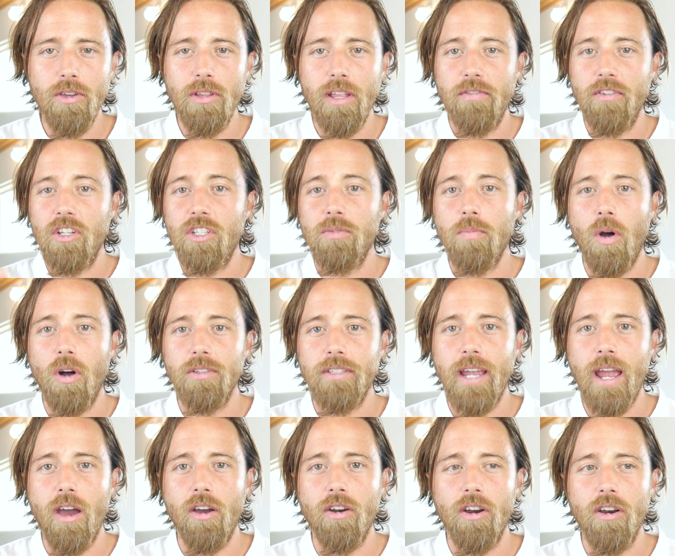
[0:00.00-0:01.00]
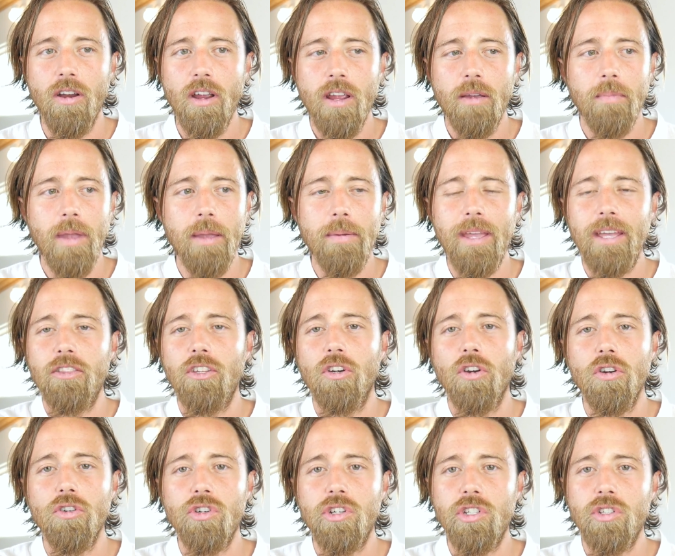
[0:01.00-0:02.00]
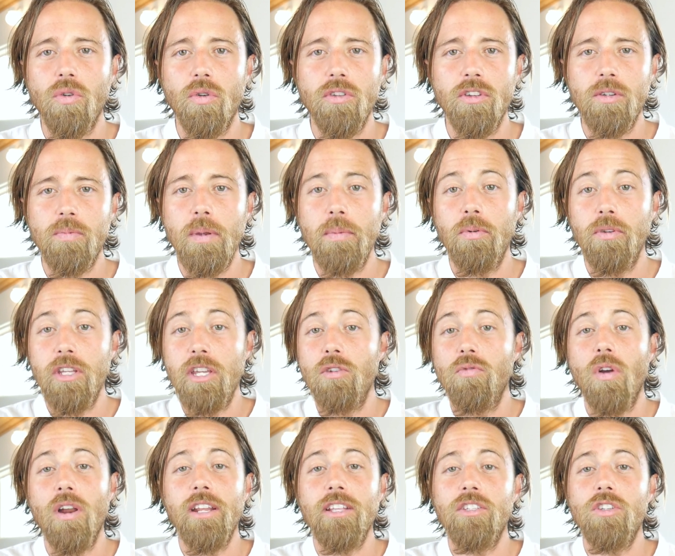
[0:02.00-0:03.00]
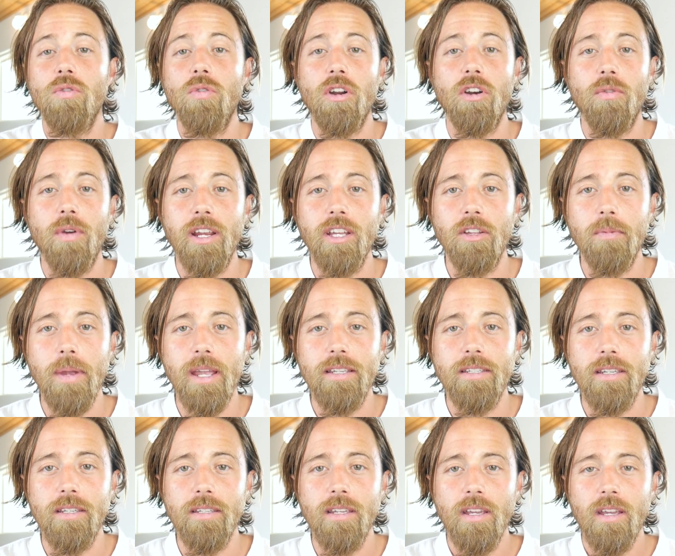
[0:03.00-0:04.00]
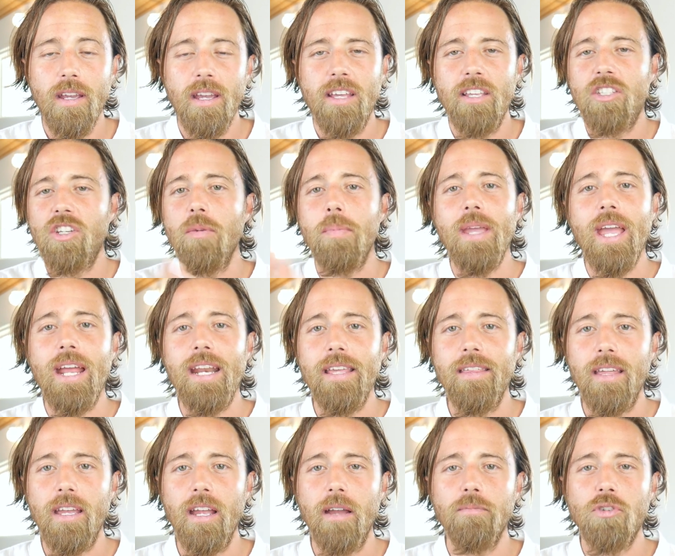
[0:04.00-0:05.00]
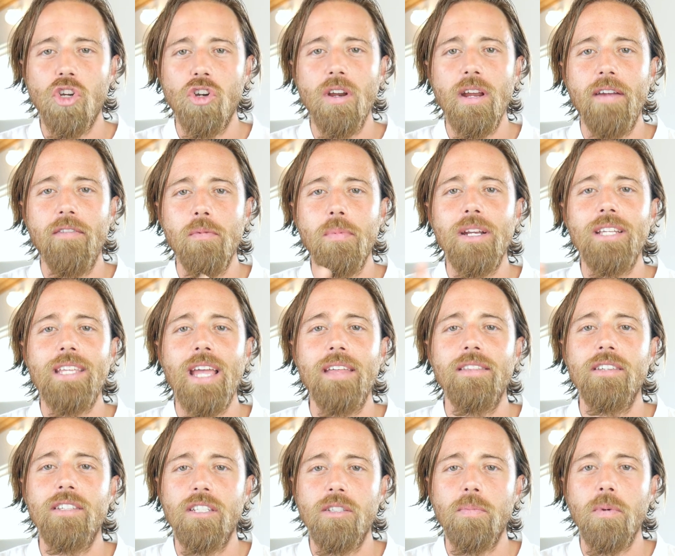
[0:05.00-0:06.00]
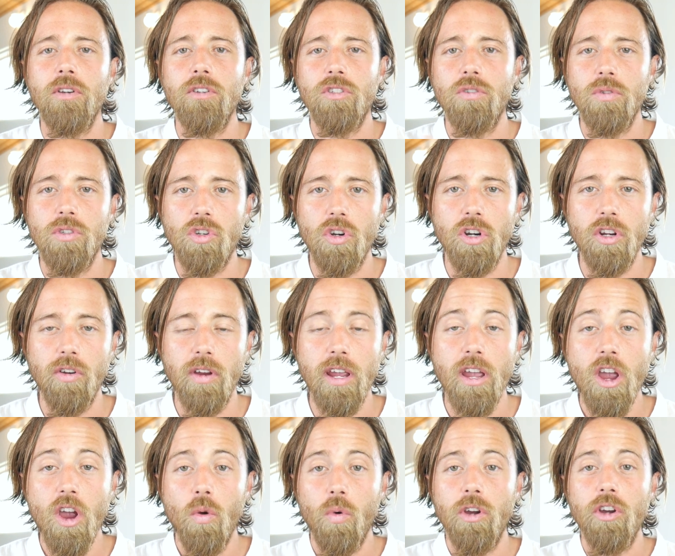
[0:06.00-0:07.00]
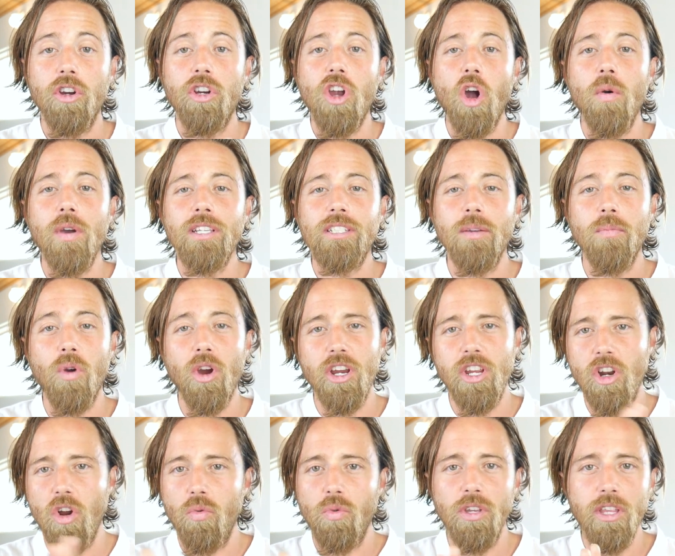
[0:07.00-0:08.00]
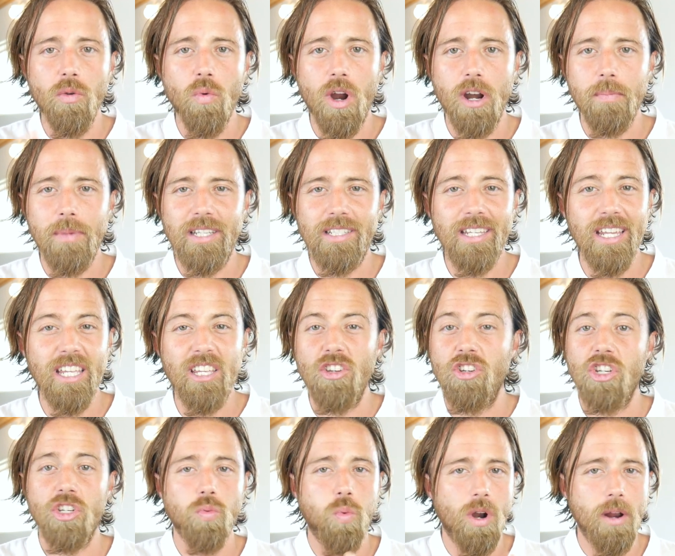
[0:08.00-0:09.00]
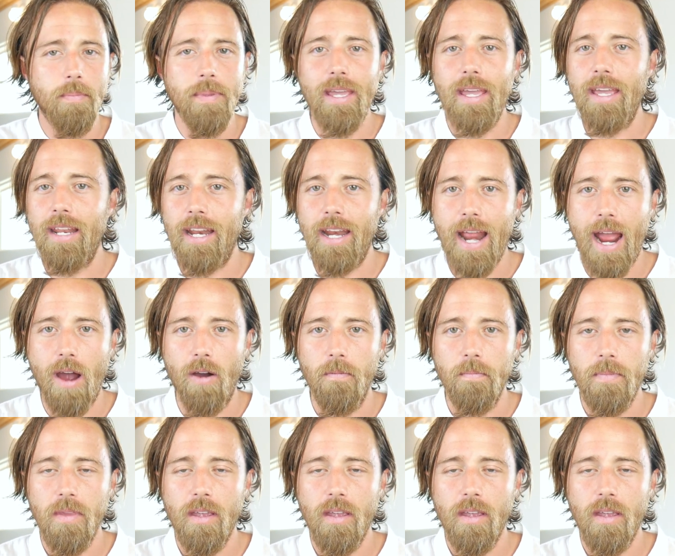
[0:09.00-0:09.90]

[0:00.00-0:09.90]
you live in a small town, or maybe at the grocery store there's people you run into on a regular basis. And this could be anything. I'm sure everybody's had this experience to a certain degree, where you're going somewhere and you don't really want to be seen, you just want to be in and out.